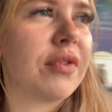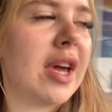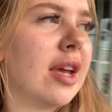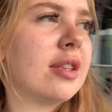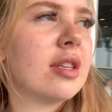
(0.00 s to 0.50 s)

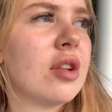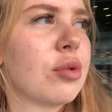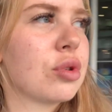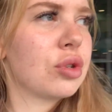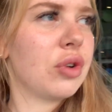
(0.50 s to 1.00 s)
kids and they're
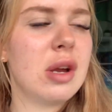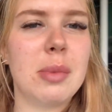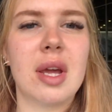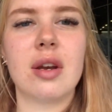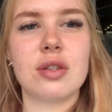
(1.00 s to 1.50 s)
all
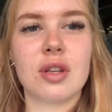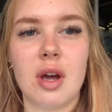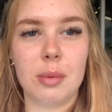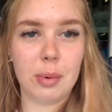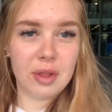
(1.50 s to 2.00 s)
screaming and I just
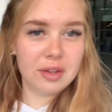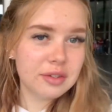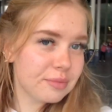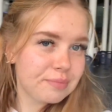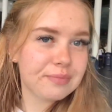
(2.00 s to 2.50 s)
can't be bothered
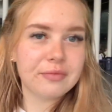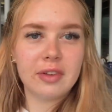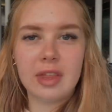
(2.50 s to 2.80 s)
for